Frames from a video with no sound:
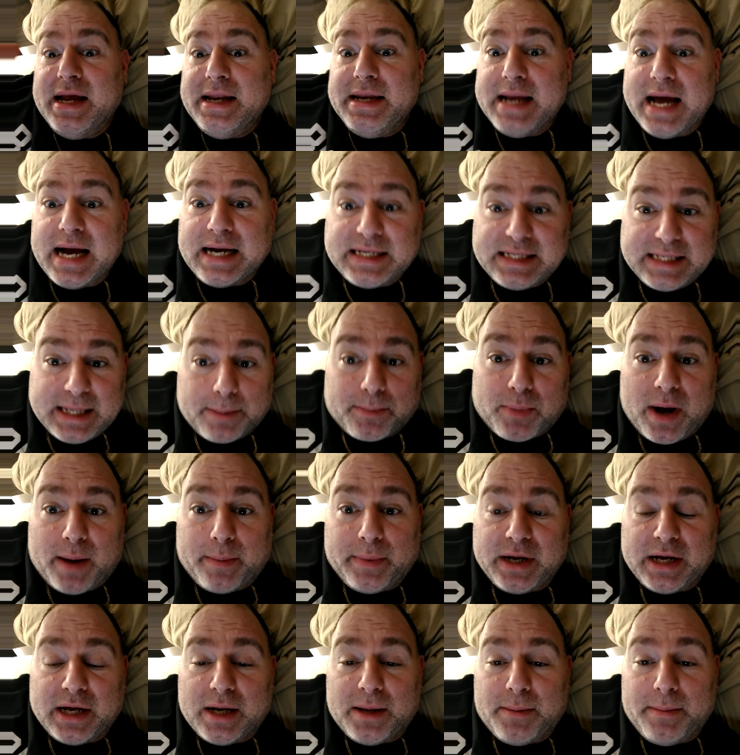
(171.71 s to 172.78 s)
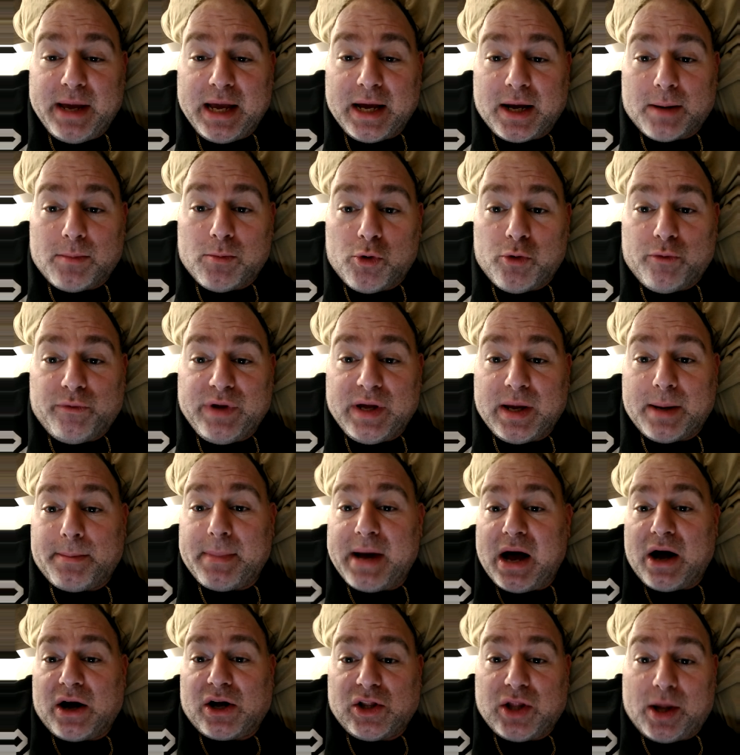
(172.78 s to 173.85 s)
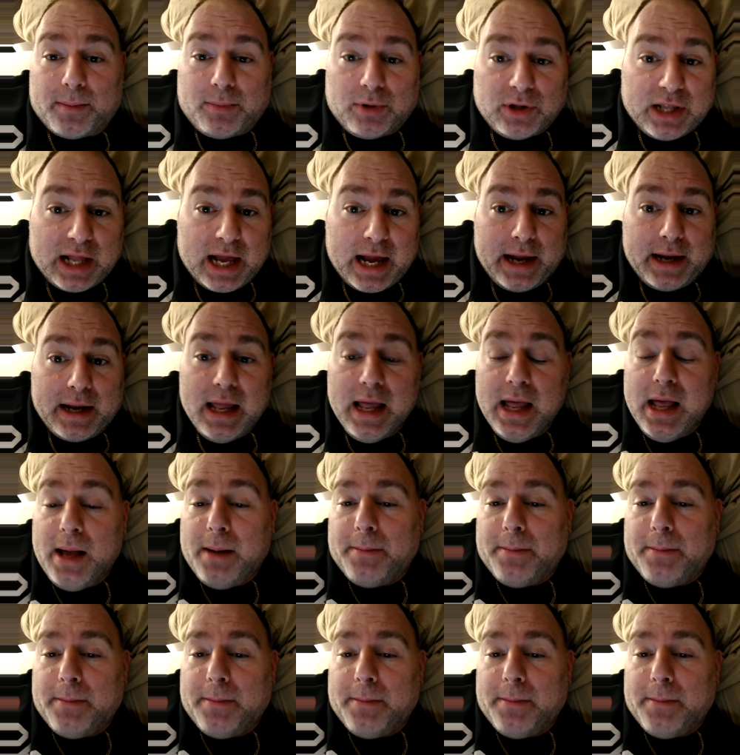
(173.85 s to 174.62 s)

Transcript: Next, they're probably going to make a movie about Club Lang.